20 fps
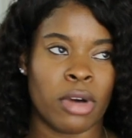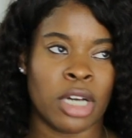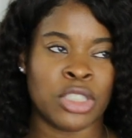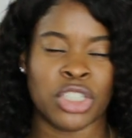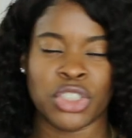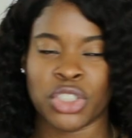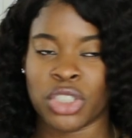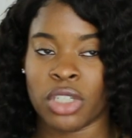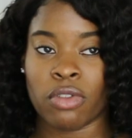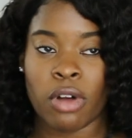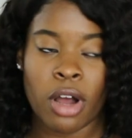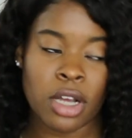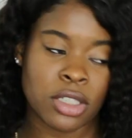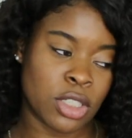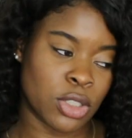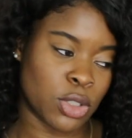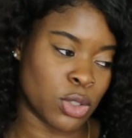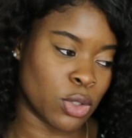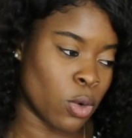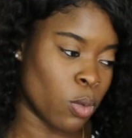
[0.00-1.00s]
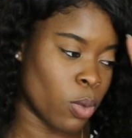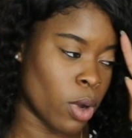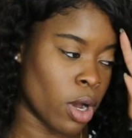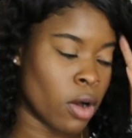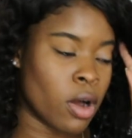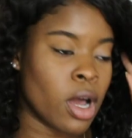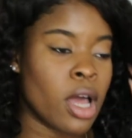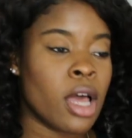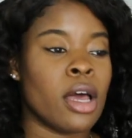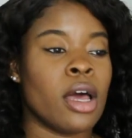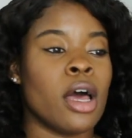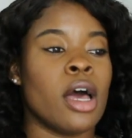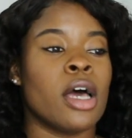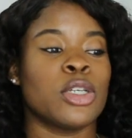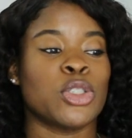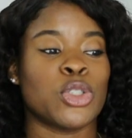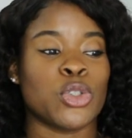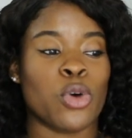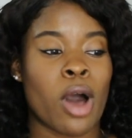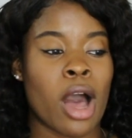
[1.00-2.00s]
much, and she rocks it so well.
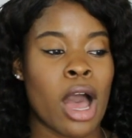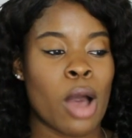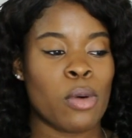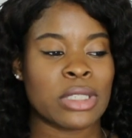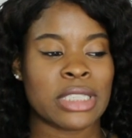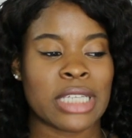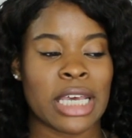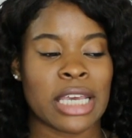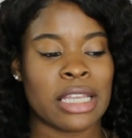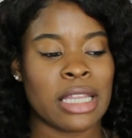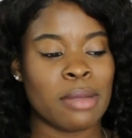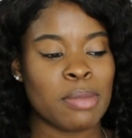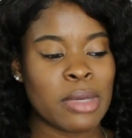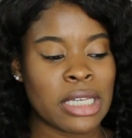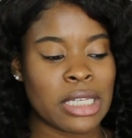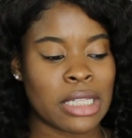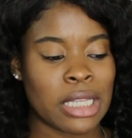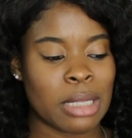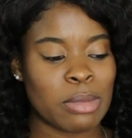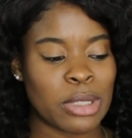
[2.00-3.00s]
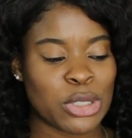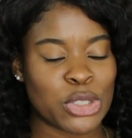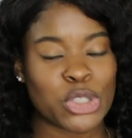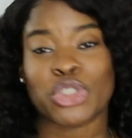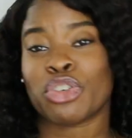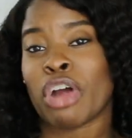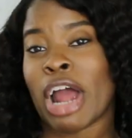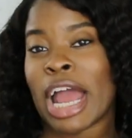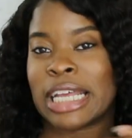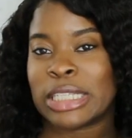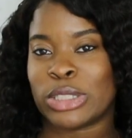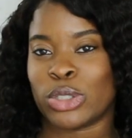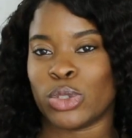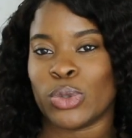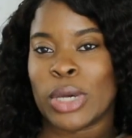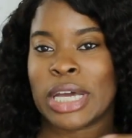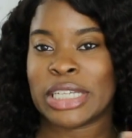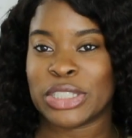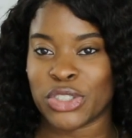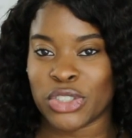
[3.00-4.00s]
So I was like, let me let me try
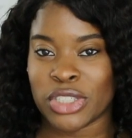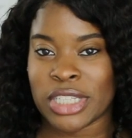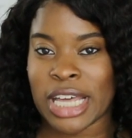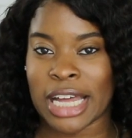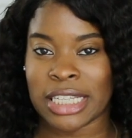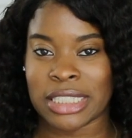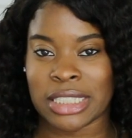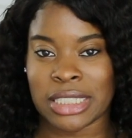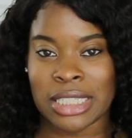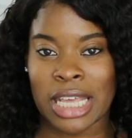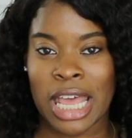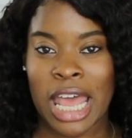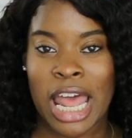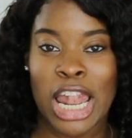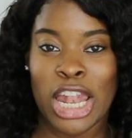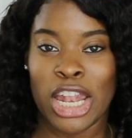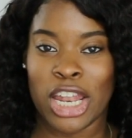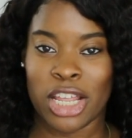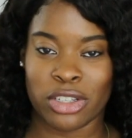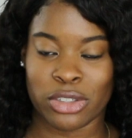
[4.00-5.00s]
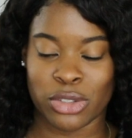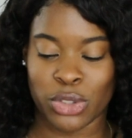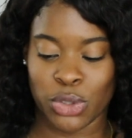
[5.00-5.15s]
to enter that leather